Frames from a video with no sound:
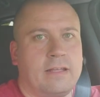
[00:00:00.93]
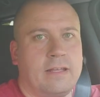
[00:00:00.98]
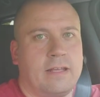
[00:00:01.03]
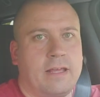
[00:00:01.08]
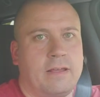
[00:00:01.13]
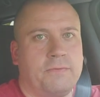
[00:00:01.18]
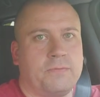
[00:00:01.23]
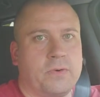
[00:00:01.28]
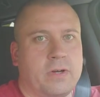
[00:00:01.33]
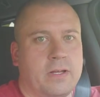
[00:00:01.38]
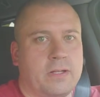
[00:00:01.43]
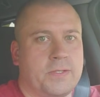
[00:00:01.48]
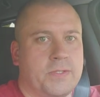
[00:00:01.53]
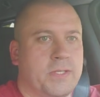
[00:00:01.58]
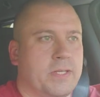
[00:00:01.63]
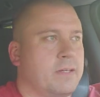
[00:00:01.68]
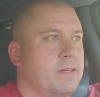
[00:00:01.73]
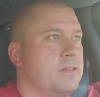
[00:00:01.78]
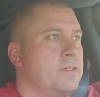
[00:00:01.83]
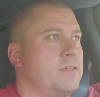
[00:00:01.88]
Hey
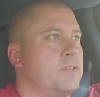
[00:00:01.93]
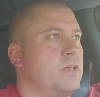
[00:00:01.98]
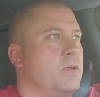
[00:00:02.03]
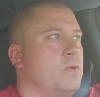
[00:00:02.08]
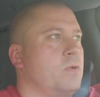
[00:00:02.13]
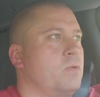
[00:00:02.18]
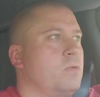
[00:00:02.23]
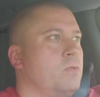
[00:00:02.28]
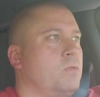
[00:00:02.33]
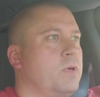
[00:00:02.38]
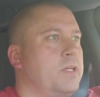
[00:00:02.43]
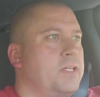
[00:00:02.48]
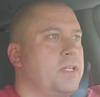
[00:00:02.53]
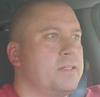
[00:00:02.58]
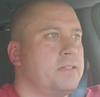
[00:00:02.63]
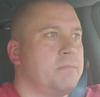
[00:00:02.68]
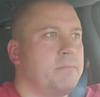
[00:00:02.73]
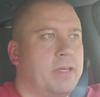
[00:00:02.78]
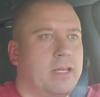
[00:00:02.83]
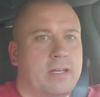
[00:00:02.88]
friends, so what
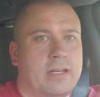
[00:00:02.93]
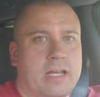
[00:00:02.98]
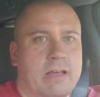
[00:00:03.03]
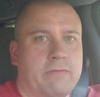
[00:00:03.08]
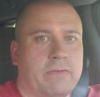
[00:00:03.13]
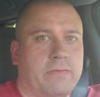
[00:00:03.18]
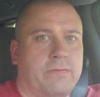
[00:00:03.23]
does it mean to have a